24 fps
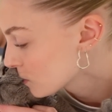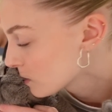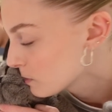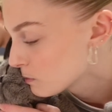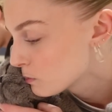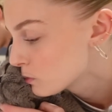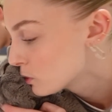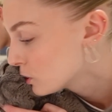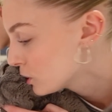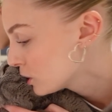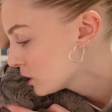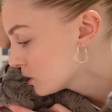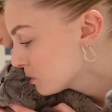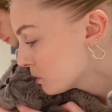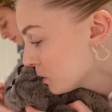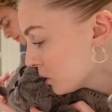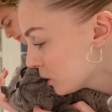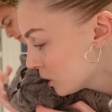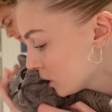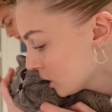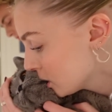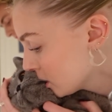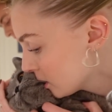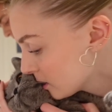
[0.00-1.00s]
Muji
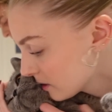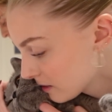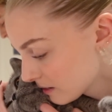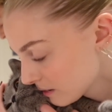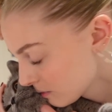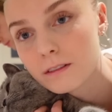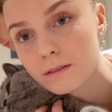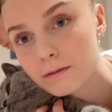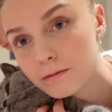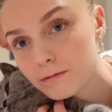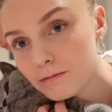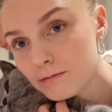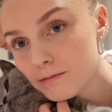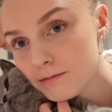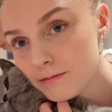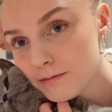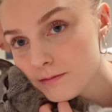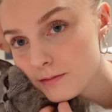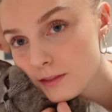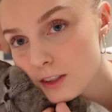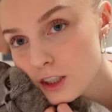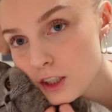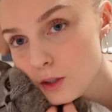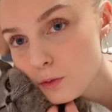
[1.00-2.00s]
Muji.
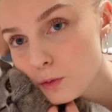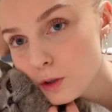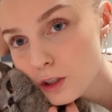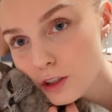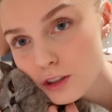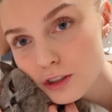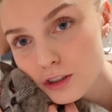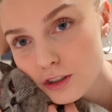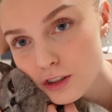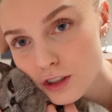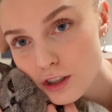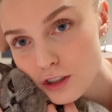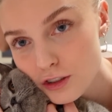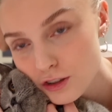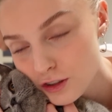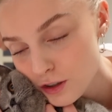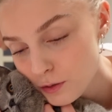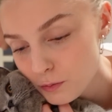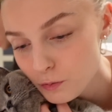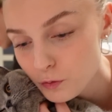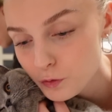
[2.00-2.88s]
She wants some